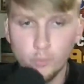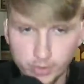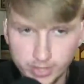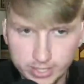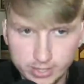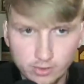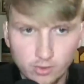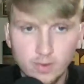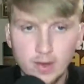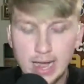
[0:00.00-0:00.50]

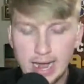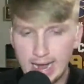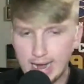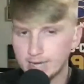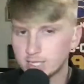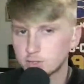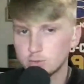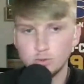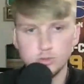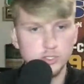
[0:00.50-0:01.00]
real,
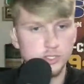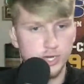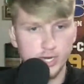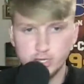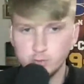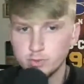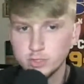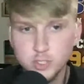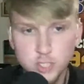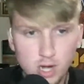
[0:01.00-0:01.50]
actual,
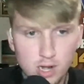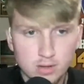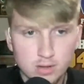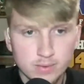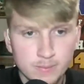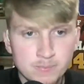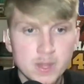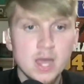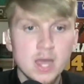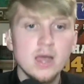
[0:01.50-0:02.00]
genuine
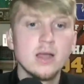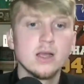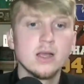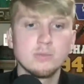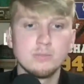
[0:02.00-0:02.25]
chocolate.